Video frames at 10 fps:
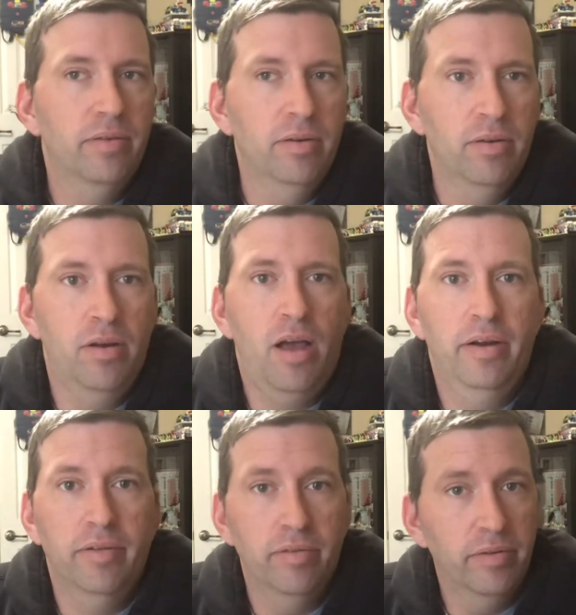not
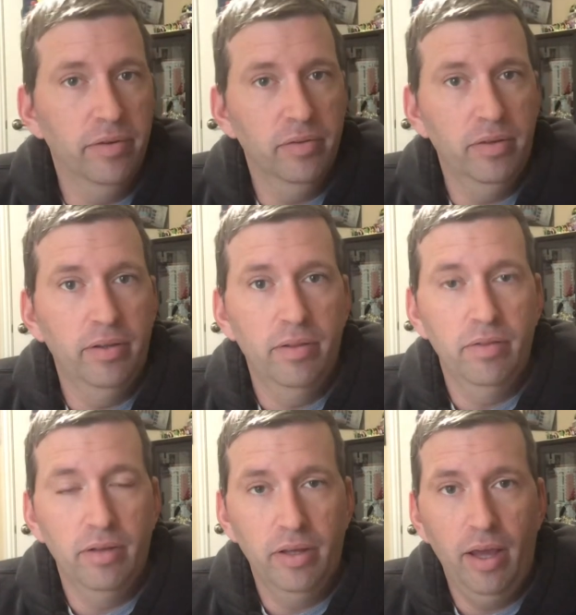necessarily
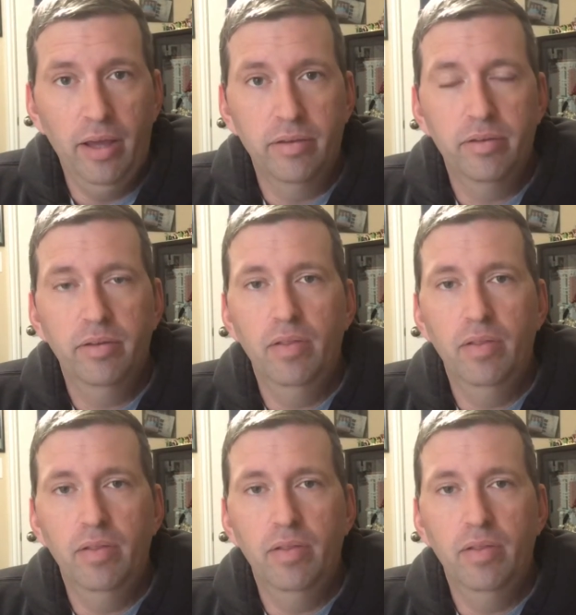the case.